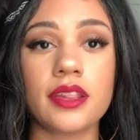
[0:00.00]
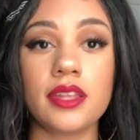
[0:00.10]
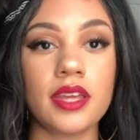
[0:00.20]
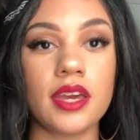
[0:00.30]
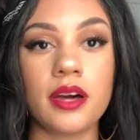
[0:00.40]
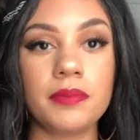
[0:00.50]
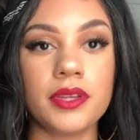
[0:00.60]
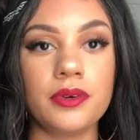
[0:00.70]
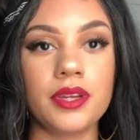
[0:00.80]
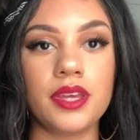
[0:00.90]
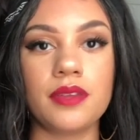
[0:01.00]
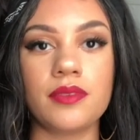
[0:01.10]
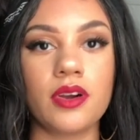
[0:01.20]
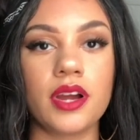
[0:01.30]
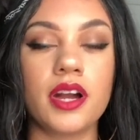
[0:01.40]
I think they upload
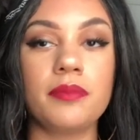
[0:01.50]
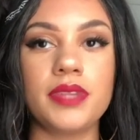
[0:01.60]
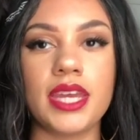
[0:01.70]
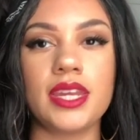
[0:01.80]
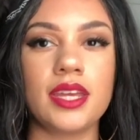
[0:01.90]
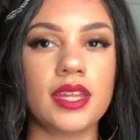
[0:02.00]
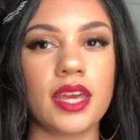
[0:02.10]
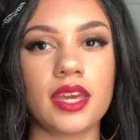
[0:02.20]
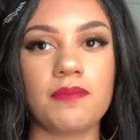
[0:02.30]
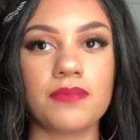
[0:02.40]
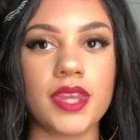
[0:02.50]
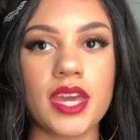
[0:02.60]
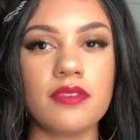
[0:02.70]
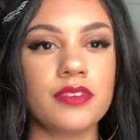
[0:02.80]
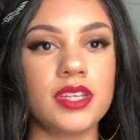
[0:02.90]
it or update it like
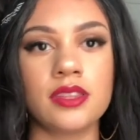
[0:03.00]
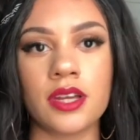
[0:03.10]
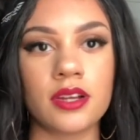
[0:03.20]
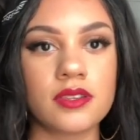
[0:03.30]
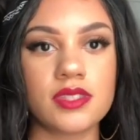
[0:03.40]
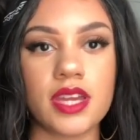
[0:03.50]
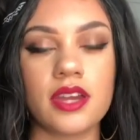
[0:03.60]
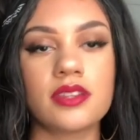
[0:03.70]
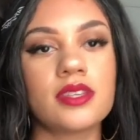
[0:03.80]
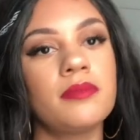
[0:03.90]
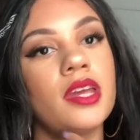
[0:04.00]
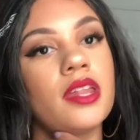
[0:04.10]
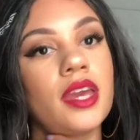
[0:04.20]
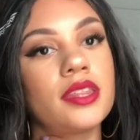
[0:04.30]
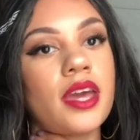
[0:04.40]
every Thursday or
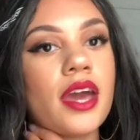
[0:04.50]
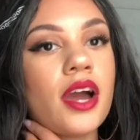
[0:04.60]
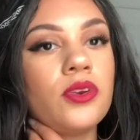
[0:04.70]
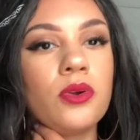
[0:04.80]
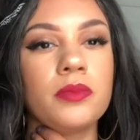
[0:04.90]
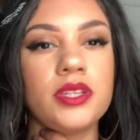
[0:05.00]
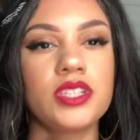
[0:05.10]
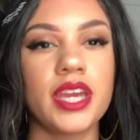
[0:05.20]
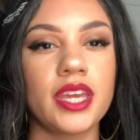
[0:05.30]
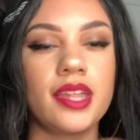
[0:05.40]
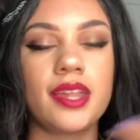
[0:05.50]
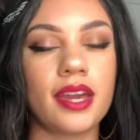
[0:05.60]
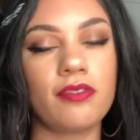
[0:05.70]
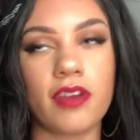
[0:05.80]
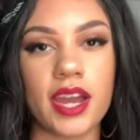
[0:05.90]
something like that. I normally check it
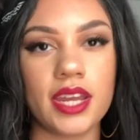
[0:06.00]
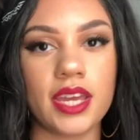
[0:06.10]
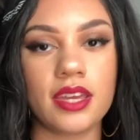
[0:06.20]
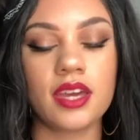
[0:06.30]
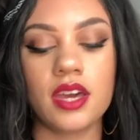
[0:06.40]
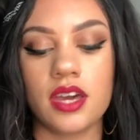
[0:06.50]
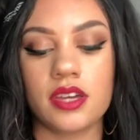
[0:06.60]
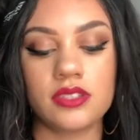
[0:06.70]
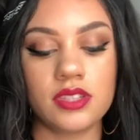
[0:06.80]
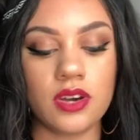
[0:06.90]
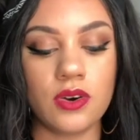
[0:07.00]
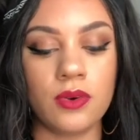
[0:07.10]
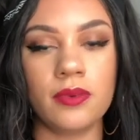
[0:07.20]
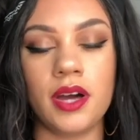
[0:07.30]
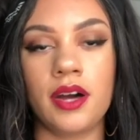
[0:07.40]
like Friday.
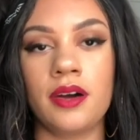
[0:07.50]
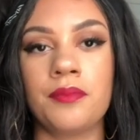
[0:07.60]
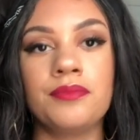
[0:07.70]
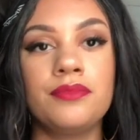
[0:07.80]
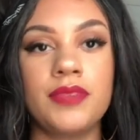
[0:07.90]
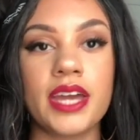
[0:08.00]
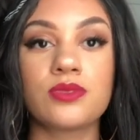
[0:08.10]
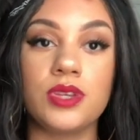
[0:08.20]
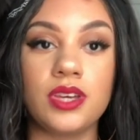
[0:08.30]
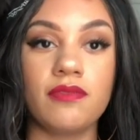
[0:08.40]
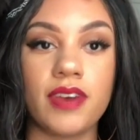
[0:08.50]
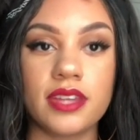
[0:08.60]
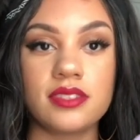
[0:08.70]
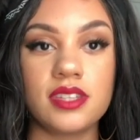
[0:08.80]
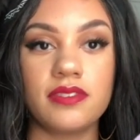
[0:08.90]
So that's where you can
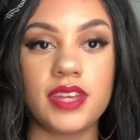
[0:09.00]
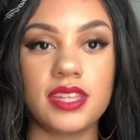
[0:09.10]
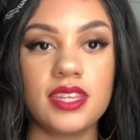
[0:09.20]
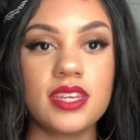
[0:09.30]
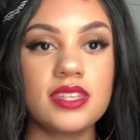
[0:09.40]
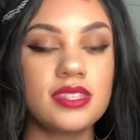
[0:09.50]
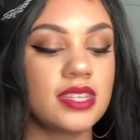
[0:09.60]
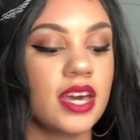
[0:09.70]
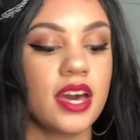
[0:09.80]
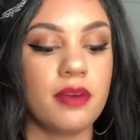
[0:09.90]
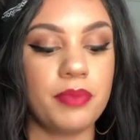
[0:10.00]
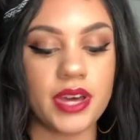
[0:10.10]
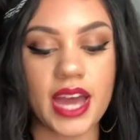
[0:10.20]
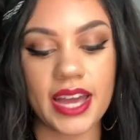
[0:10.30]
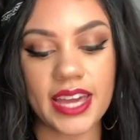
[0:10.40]
find stuff like this.
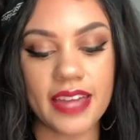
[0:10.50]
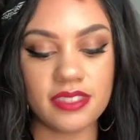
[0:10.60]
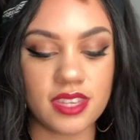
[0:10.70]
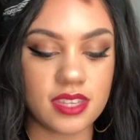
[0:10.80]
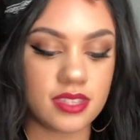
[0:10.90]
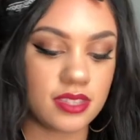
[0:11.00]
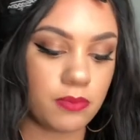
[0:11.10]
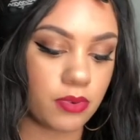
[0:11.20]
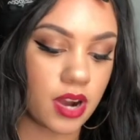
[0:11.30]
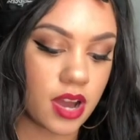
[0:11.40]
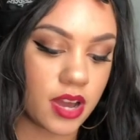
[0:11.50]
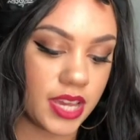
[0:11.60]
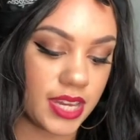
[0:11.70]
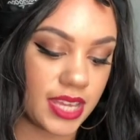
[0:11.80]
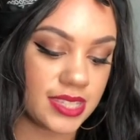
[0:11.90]
But I got this bra
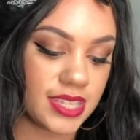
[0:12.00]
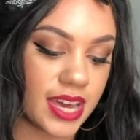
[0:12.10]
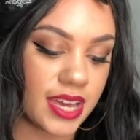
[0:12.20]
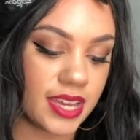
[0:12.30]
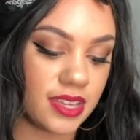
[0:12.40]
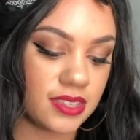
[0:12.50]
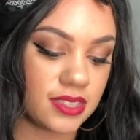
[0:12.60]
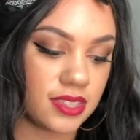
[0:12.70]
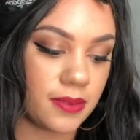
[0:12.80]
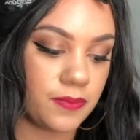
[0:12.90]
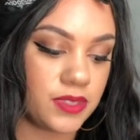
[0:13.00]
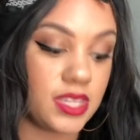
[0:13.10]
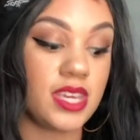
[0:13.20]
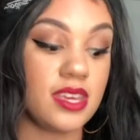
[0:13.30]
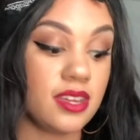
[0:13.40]
in a size
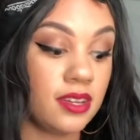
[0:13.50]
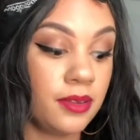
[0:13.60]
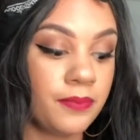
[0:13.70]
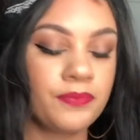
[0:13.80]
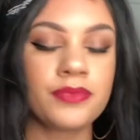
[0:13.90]
10.